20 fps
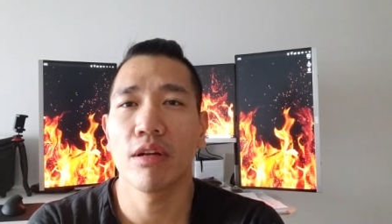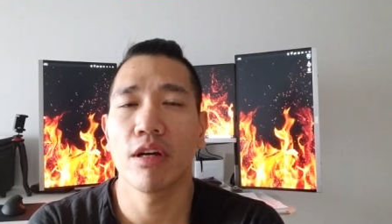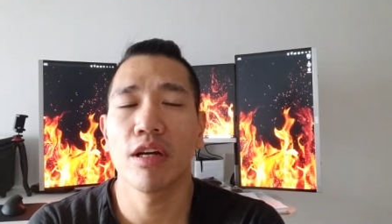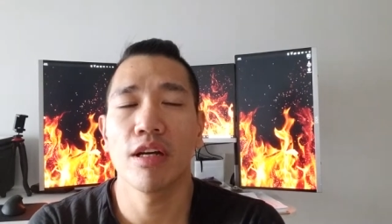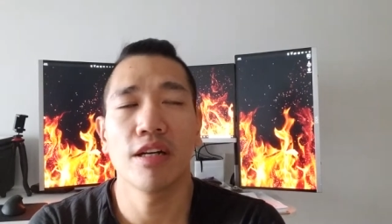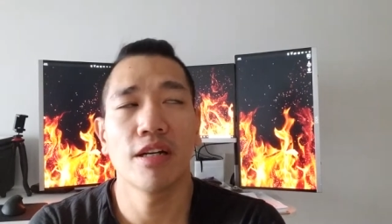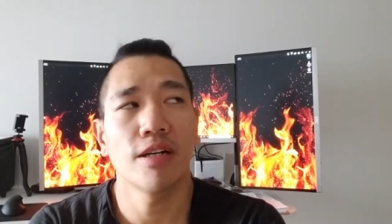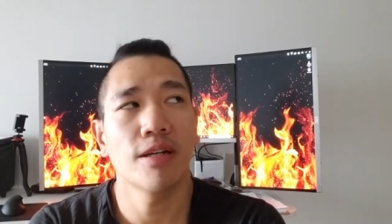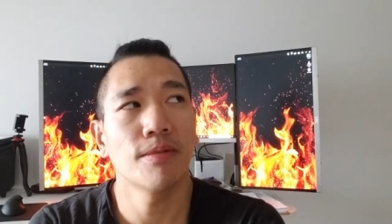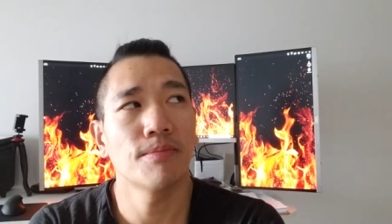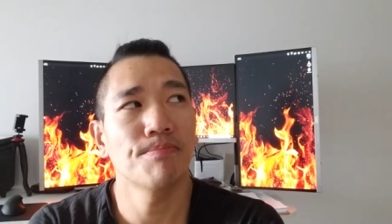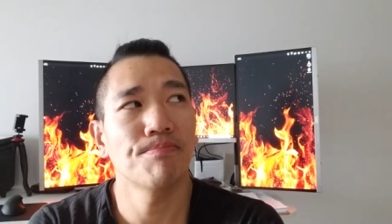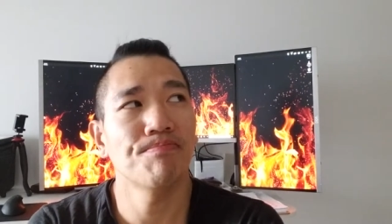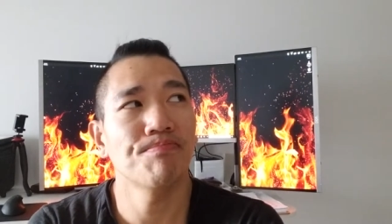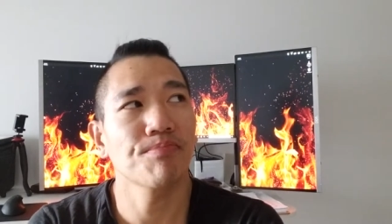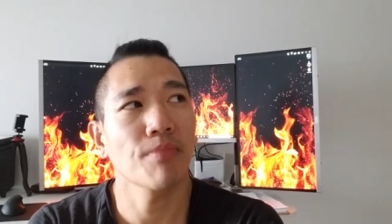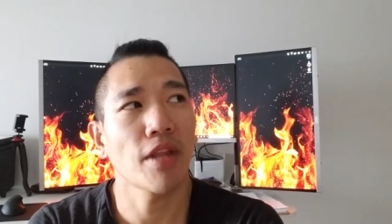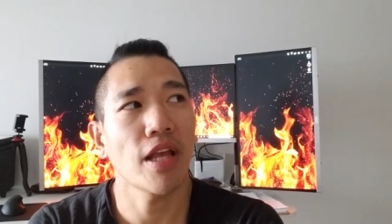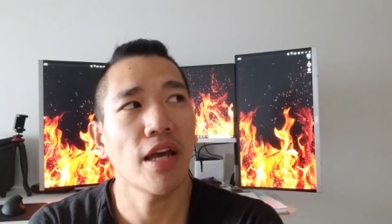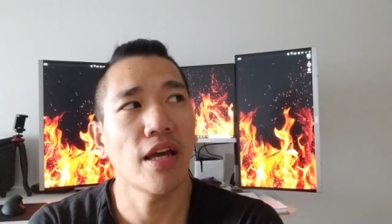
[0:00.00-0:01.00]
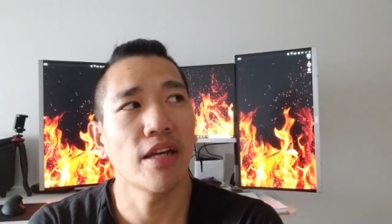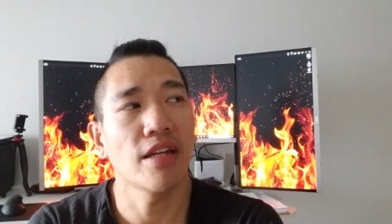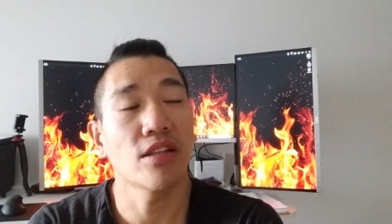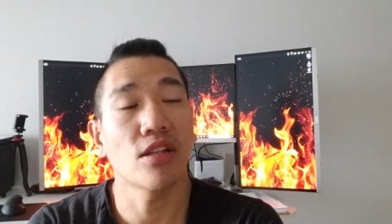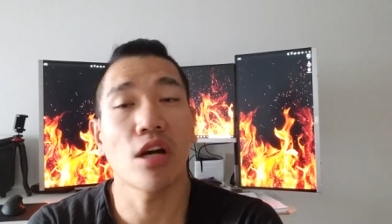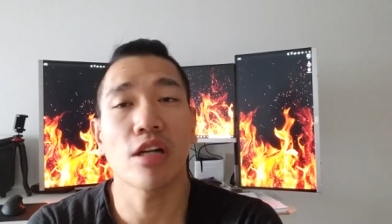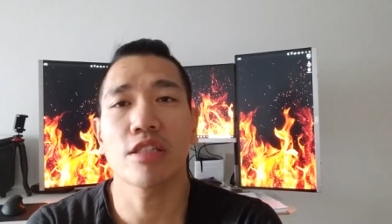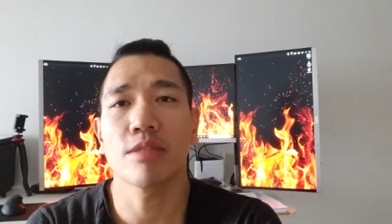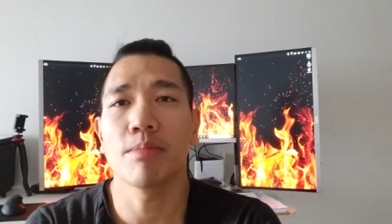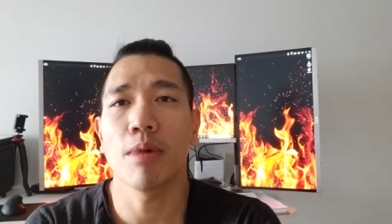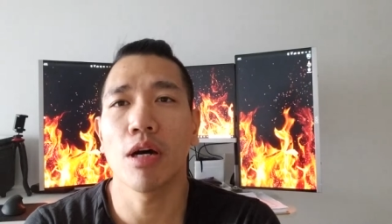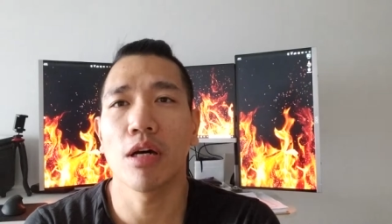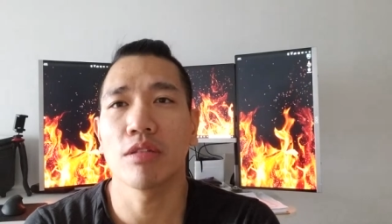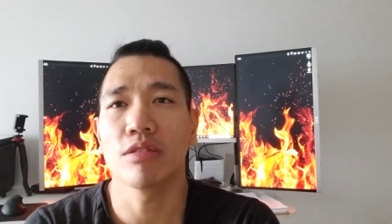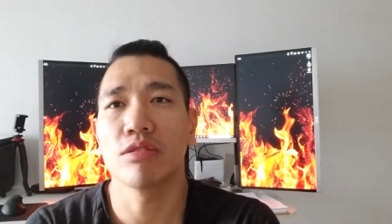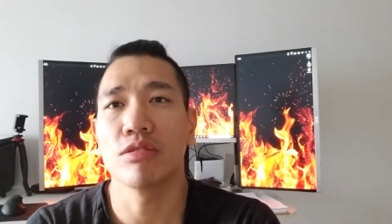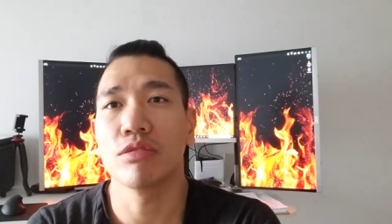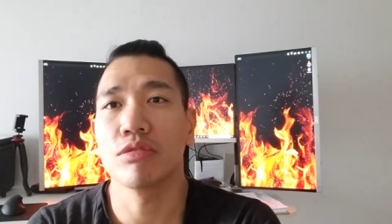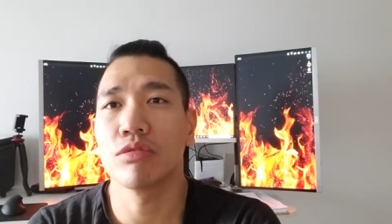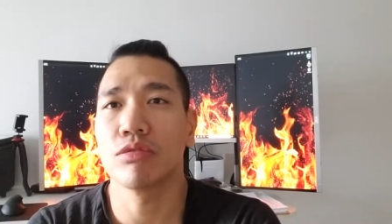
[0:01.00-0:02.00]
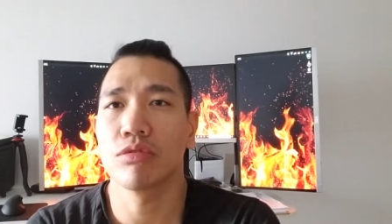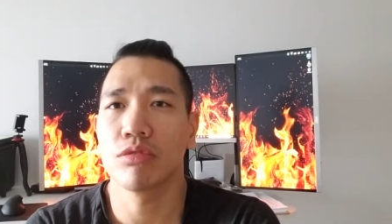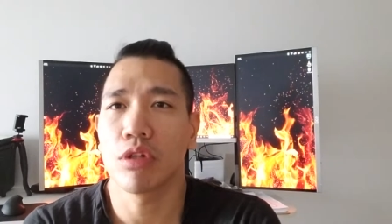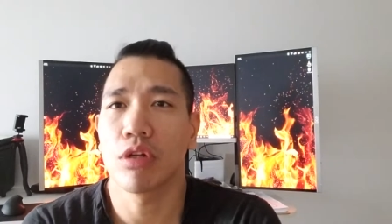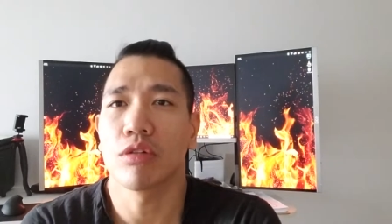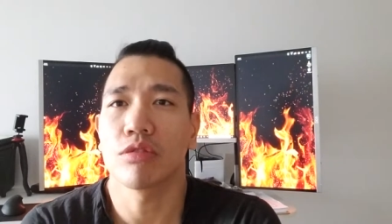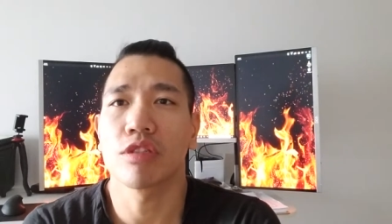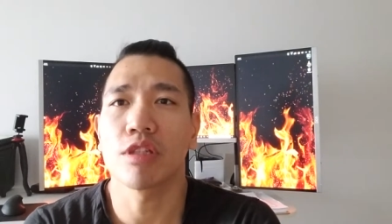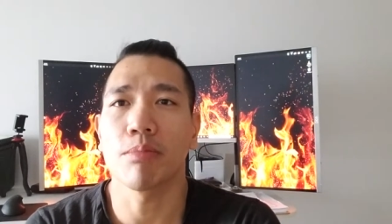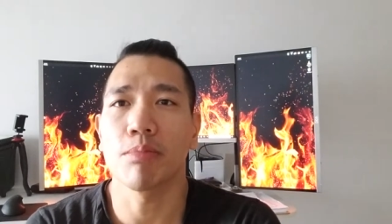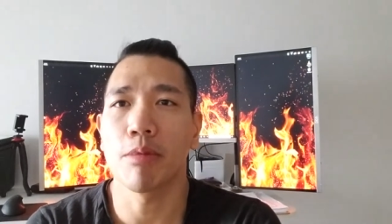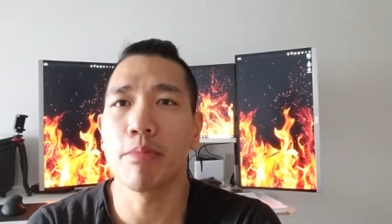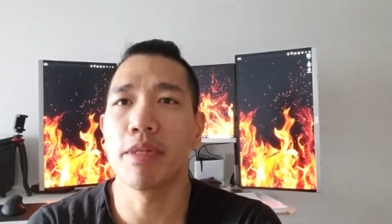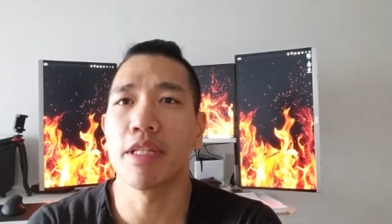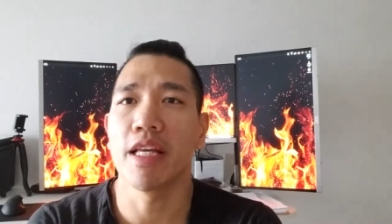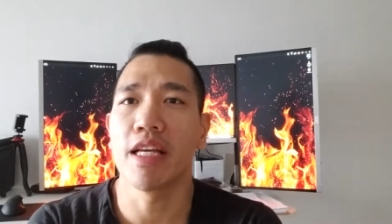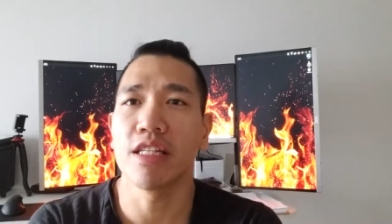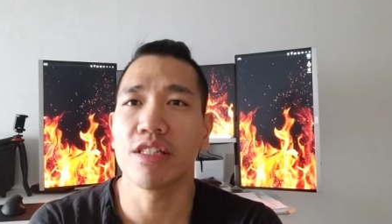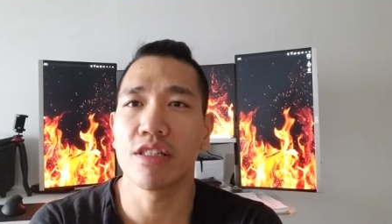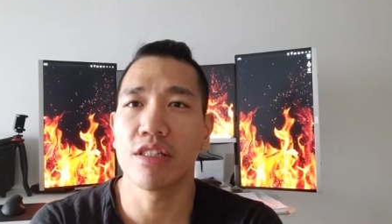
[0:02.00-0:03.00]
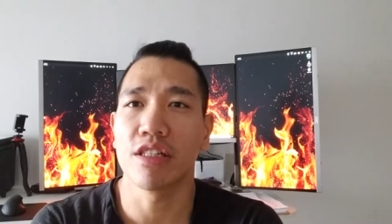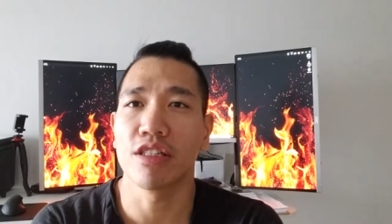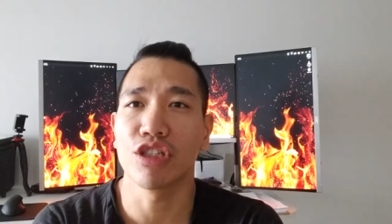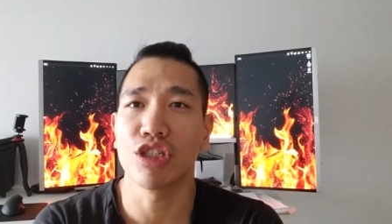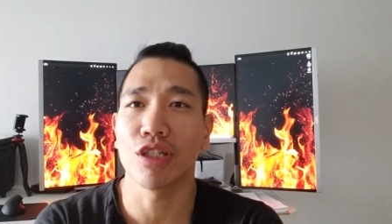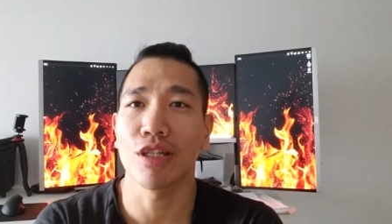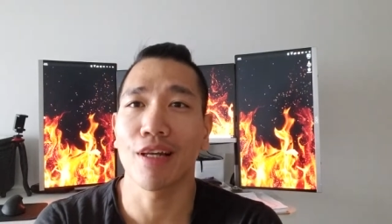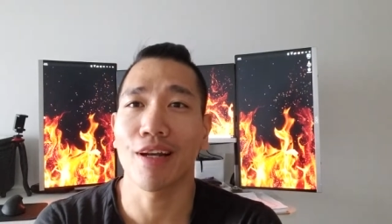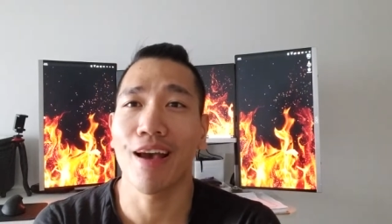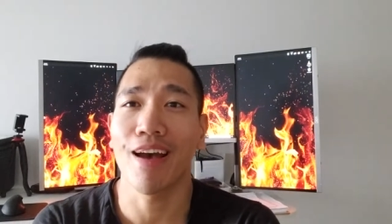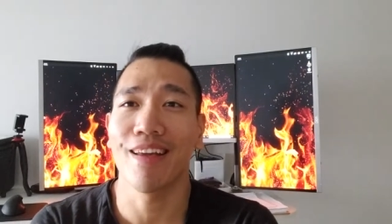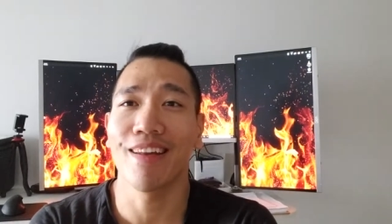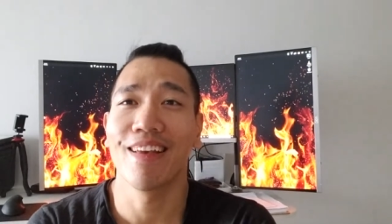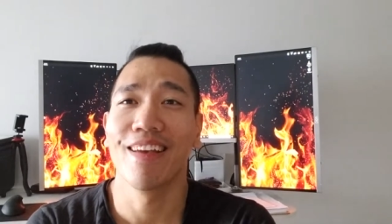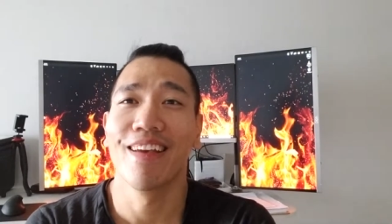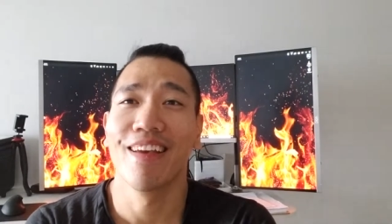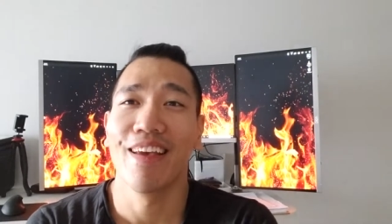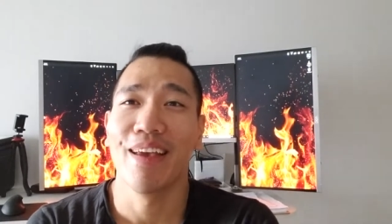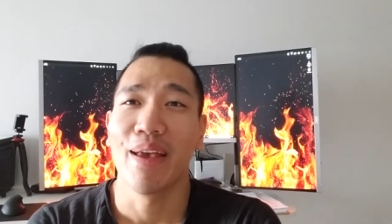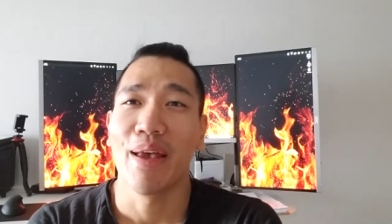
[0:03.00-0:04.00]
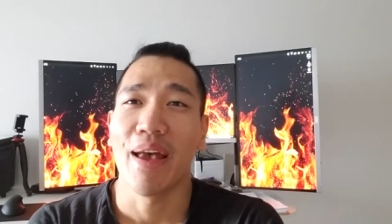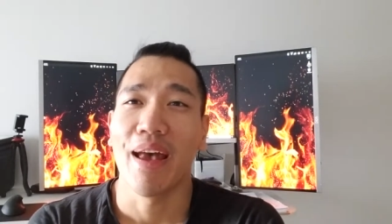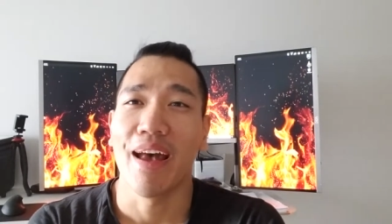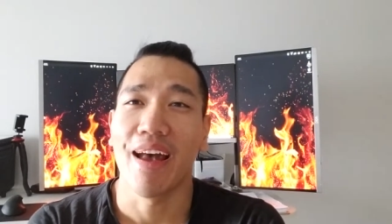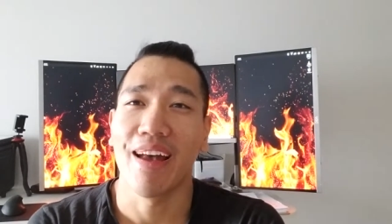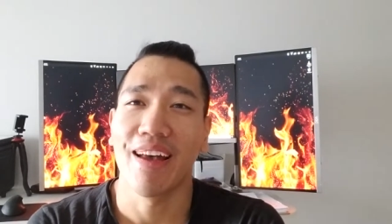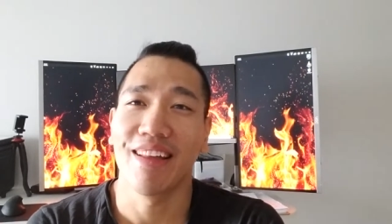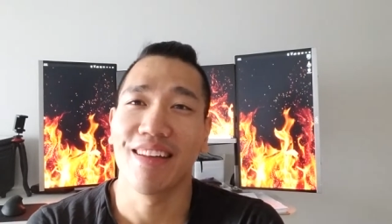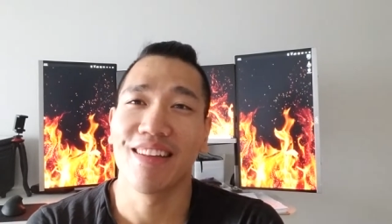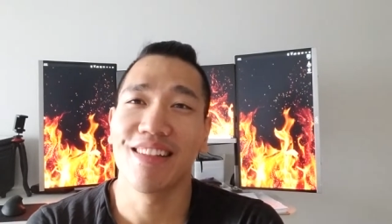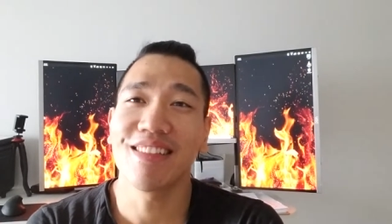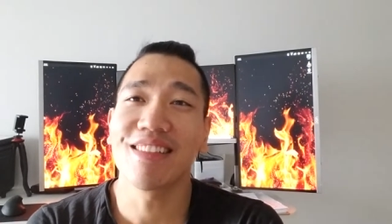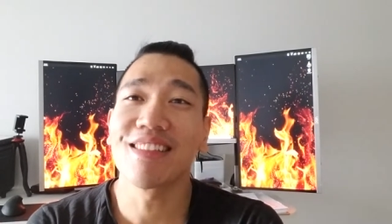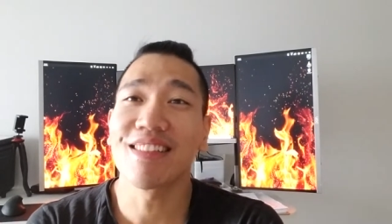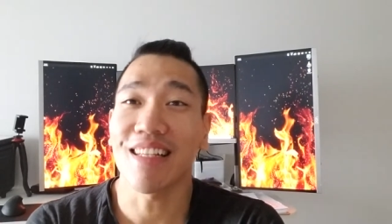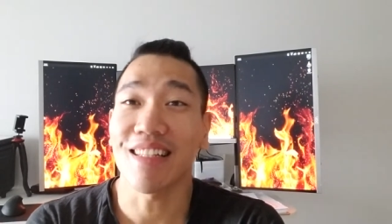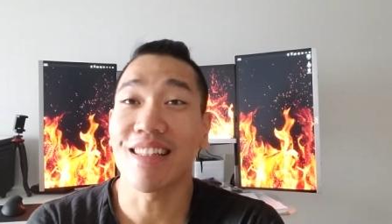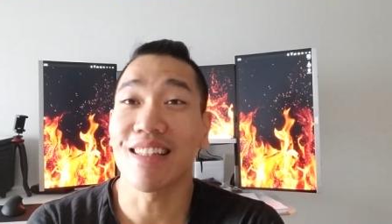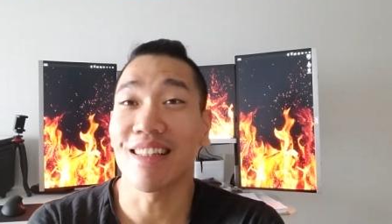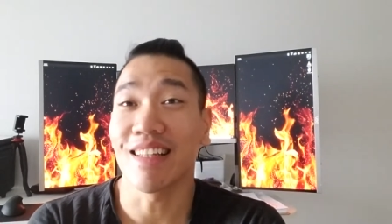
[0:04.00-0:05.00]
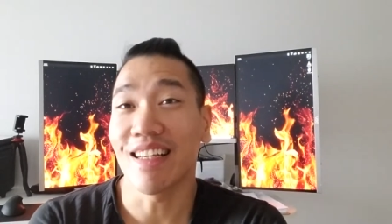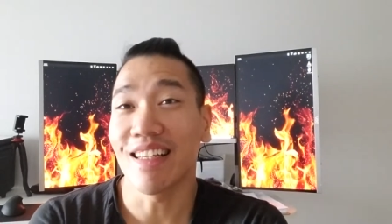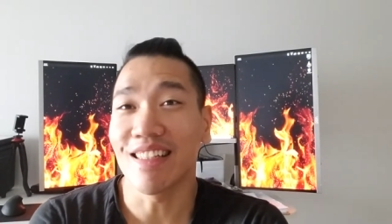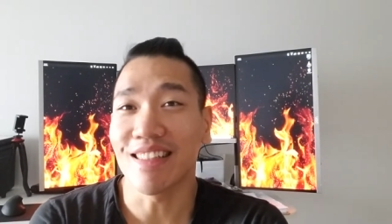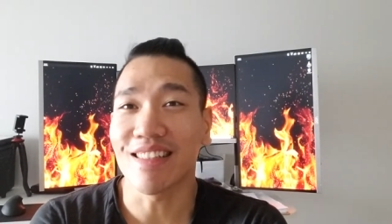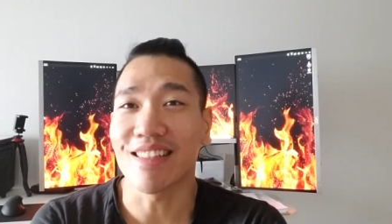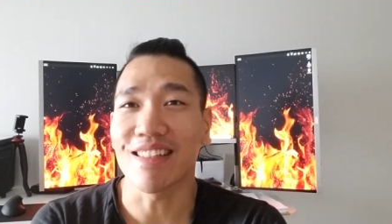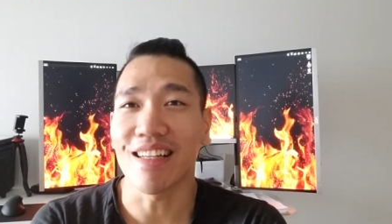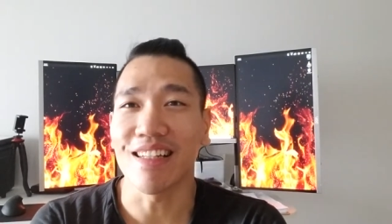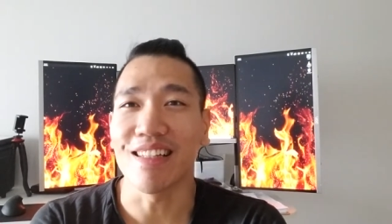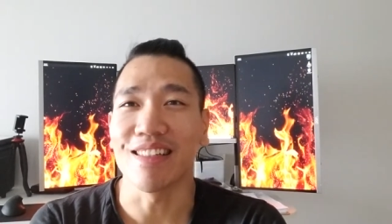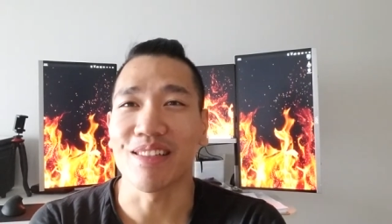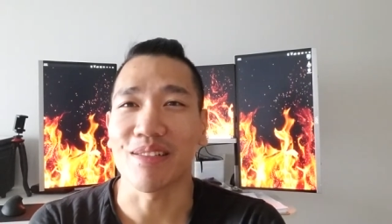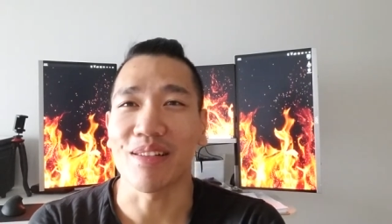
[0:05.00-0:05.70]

um, and it talks about you know supplementation and shit like that. And this is like the latest studies,